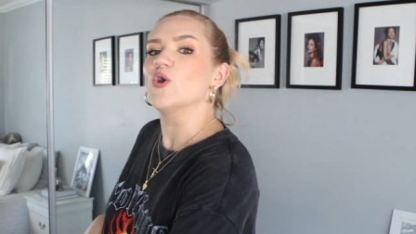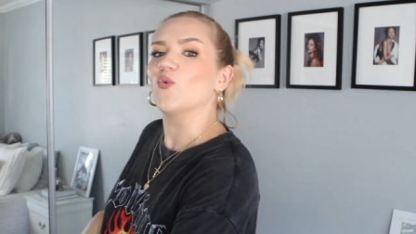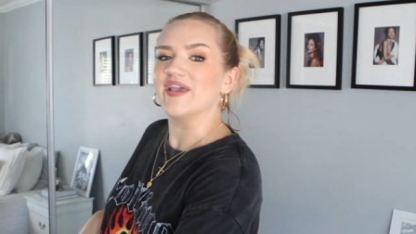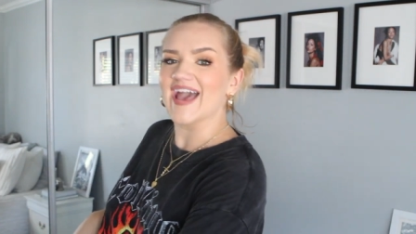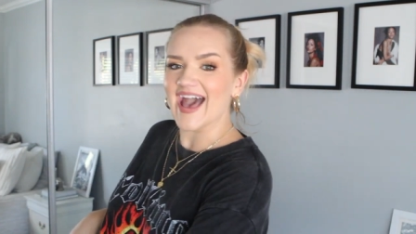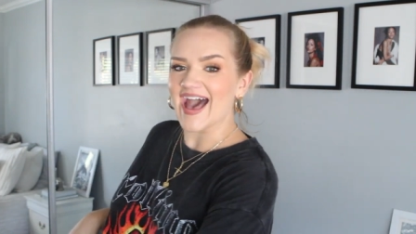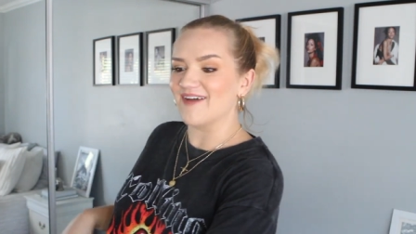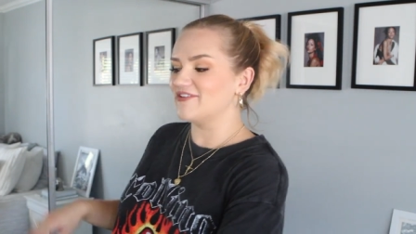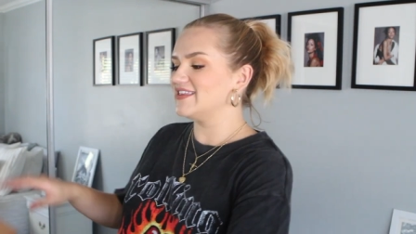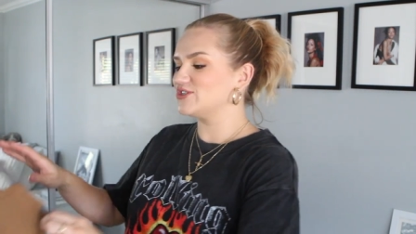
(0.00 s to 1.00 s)
We
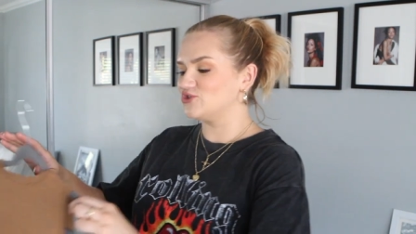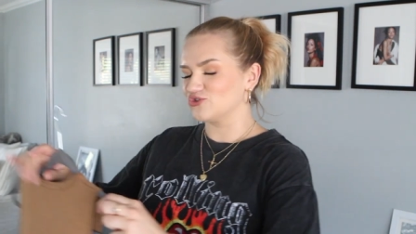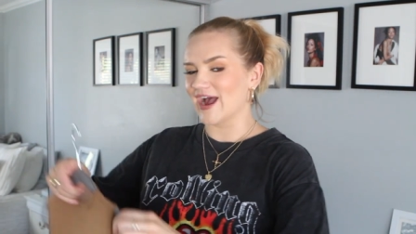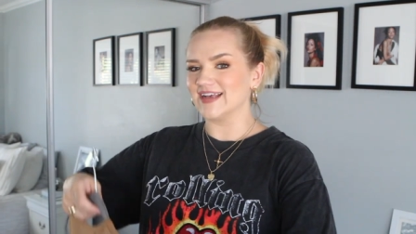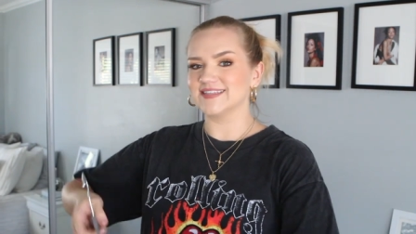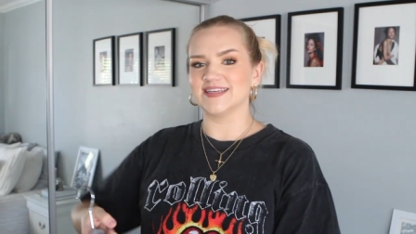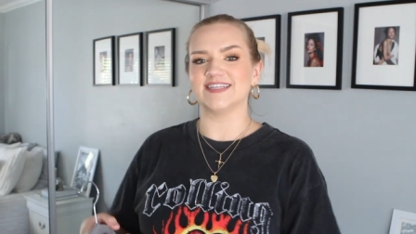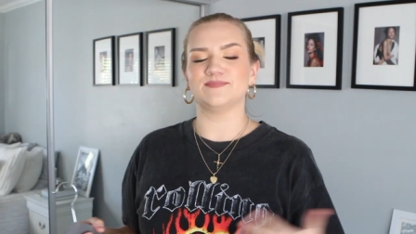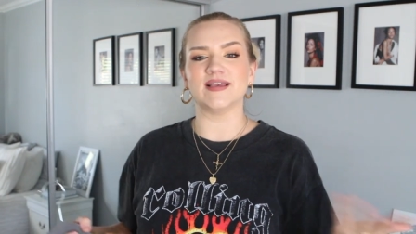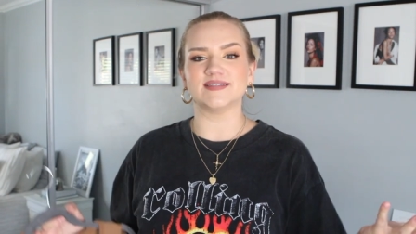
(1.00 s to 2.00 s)
have this dress that
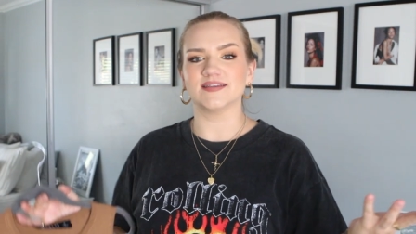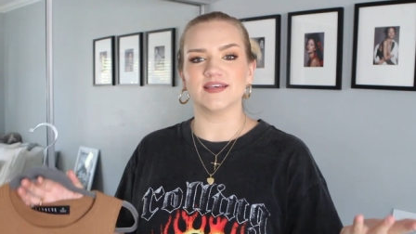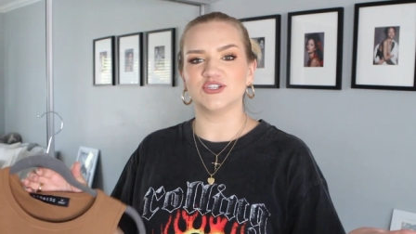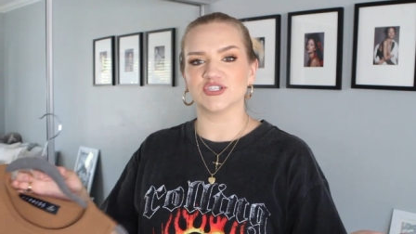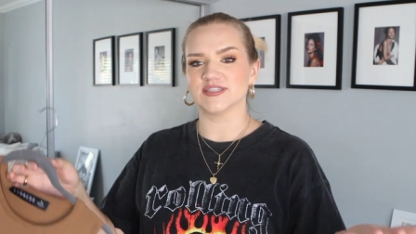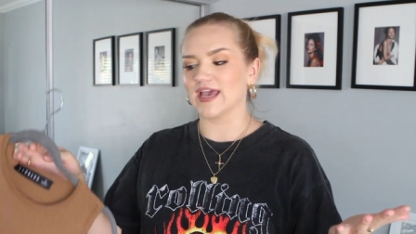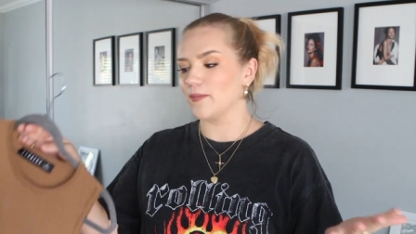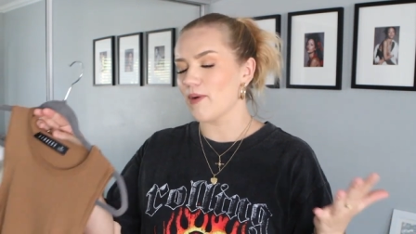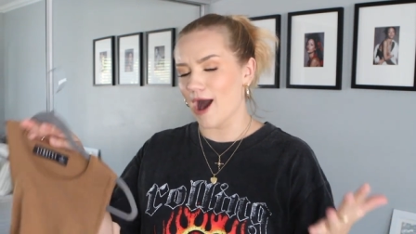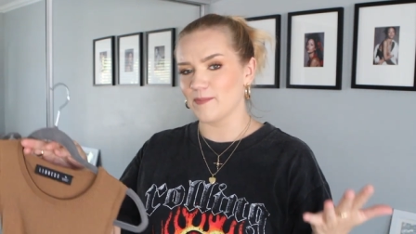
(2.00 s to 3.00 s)
is basically just
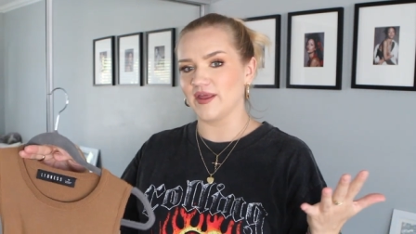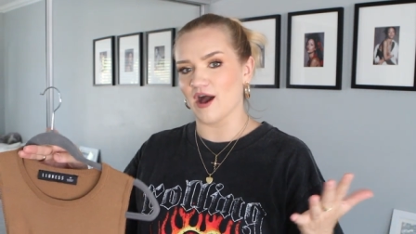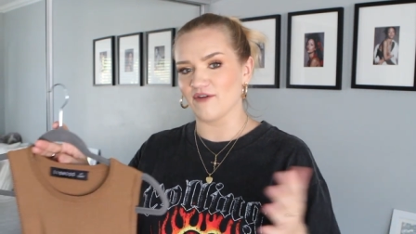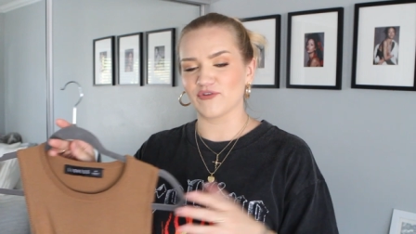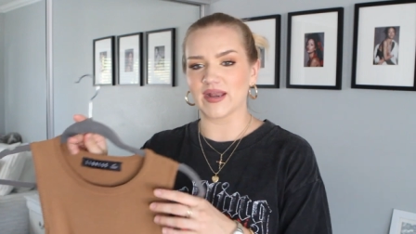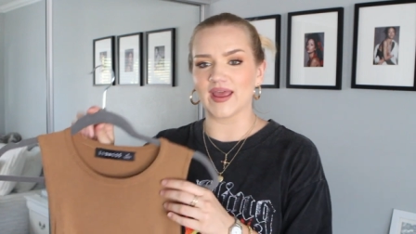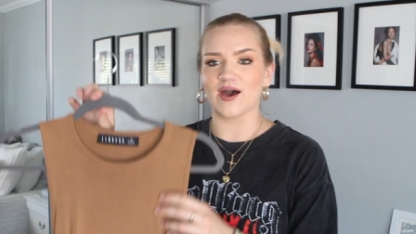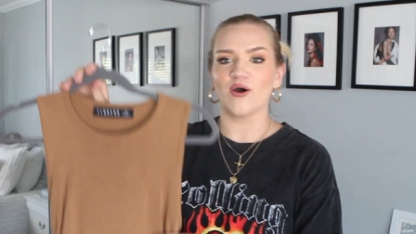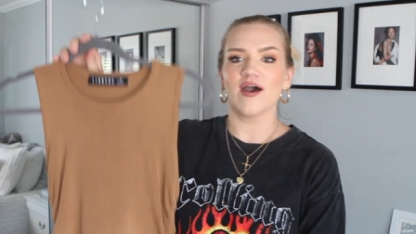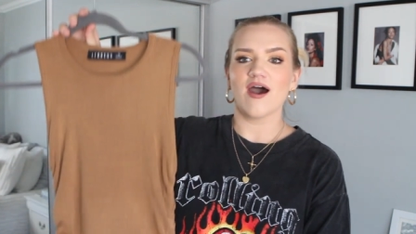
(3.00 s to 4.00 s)
like popping off right
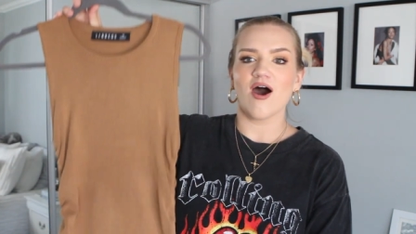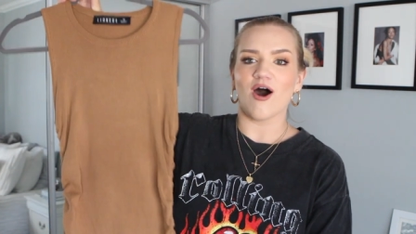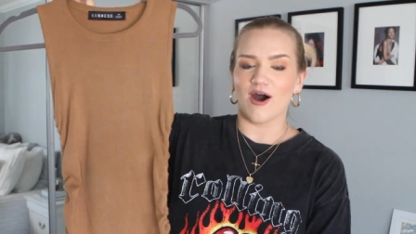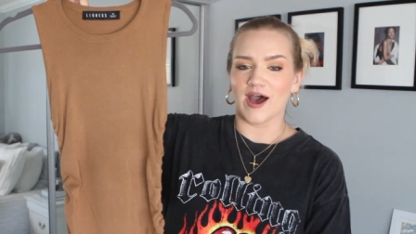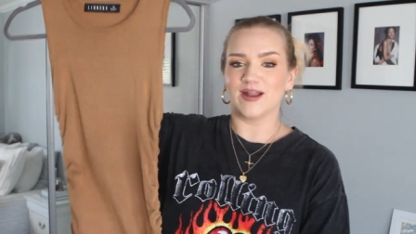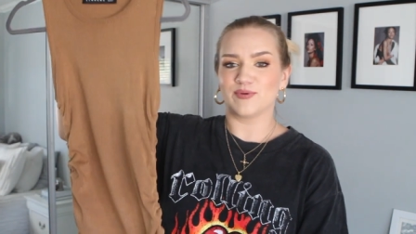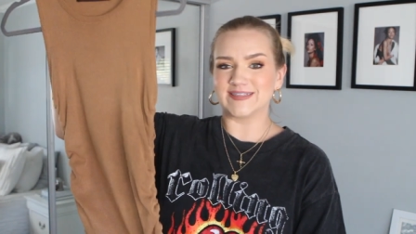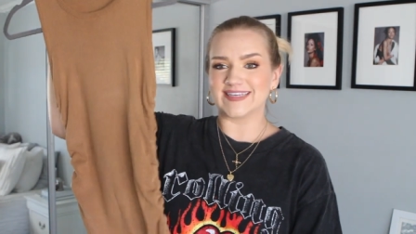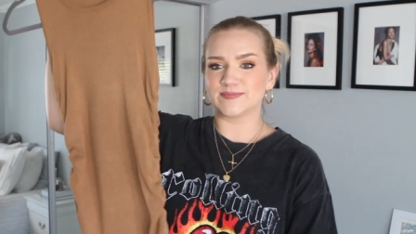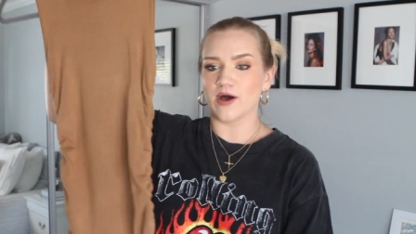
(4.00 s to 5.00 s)
now on
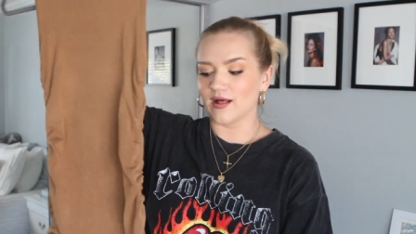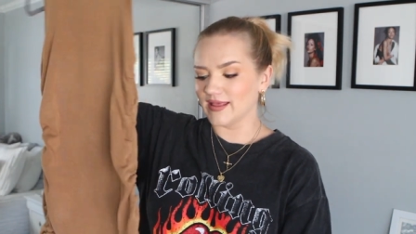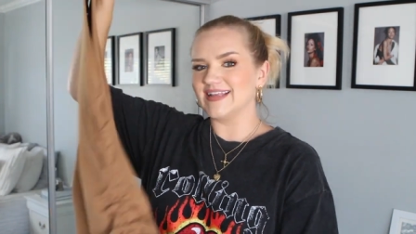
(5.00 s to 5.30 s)
Princess Polly.